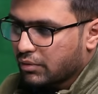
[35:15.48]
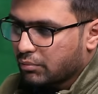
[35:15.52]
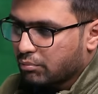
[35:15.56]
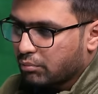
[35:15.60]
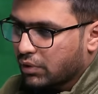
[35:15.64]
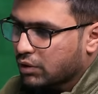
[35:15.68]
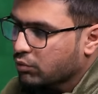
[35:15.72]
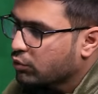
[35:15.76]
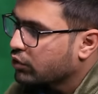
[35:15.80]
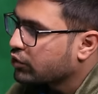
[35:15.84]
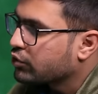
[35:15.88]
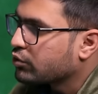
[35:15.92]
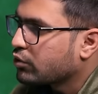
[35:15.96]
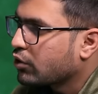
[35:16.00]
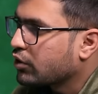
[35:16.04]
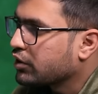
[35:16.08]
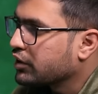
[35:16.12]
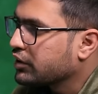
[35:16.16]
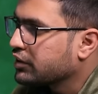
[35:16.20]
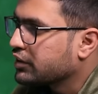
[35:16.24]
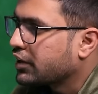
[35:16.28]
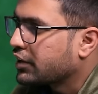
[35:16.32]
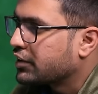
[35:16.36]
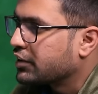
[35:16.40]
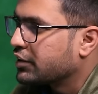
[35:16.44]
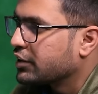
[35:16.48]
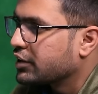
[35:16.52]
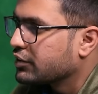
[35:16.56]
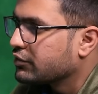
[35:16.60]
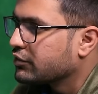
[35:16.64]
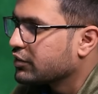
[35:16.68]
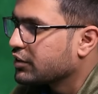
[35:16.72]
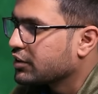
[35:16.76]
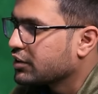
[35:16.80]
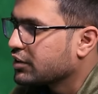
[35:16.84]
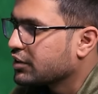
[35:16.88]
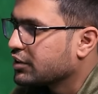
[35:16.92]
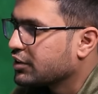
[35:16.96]
But what's wrong in that
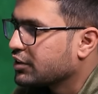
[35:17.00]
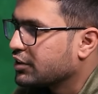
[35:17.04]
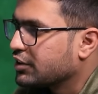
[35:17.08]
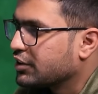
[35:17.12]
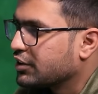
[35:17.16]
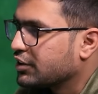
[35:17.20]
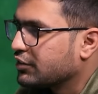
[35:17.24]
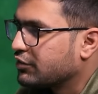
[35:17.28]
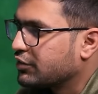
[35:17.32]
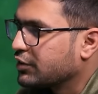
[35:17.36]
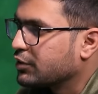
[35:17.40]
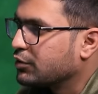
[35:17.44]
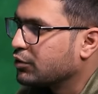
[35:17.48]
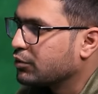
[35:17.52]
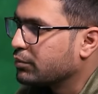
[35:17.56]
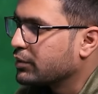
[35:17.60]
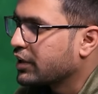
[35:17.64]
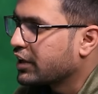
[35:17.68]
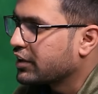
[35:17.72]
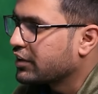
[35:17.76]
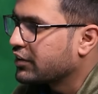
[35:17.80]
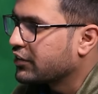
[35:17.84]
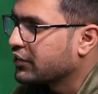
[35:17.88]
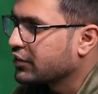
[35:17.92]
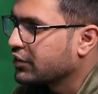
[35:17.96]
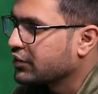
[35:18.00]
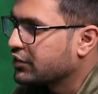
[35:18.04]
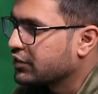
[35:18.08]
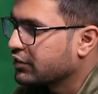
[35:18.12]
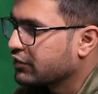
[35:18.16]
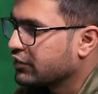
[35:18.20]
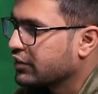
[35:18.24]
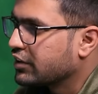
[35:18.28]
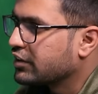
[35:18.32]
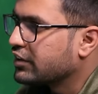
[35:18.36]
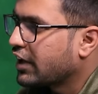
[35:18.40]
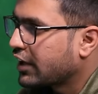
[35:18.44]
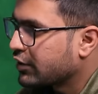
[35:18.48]
endeavor? If you go behind in searching
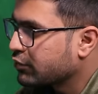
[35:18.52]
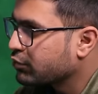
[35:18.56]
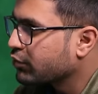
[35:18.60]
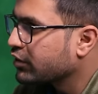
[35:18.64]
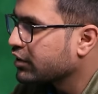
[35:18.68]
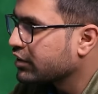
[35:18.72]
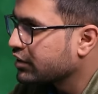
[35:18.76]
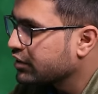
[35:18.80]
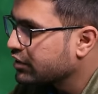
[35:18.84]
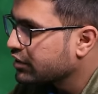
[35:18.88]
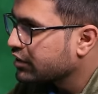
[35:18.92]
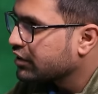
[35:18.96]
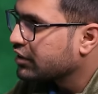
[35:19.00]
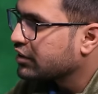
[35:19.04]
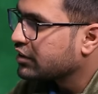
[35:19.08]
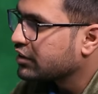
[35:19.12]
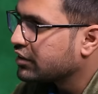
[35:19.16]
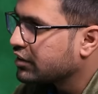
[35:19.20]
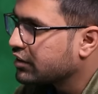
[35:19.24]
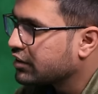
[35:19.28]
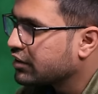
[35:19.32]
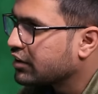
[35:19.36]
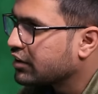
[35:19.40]
for it, that's what the